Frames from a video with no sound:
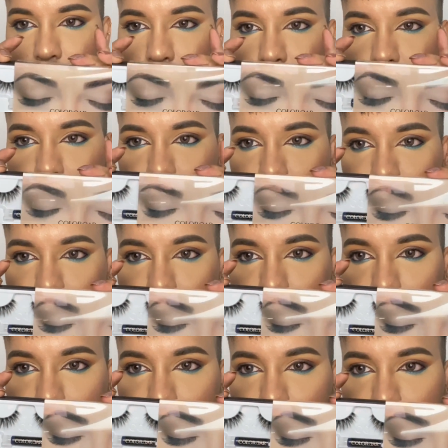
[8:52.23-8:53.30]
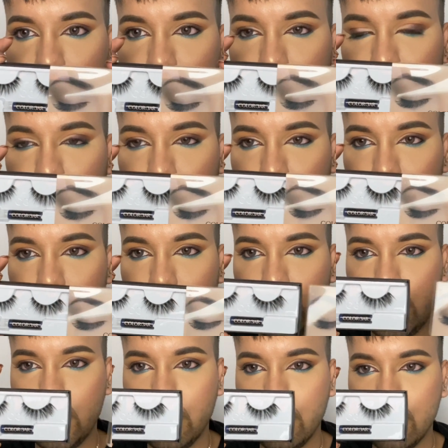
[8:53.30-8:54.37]
the style that I'm going to
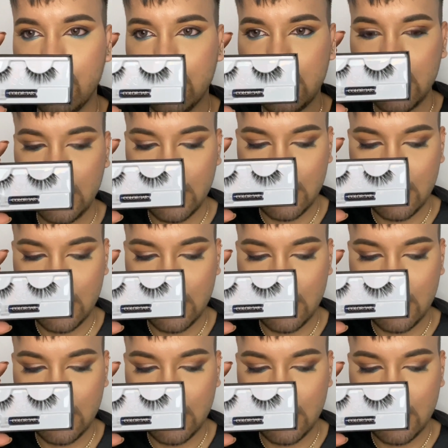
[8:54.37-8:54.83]
use.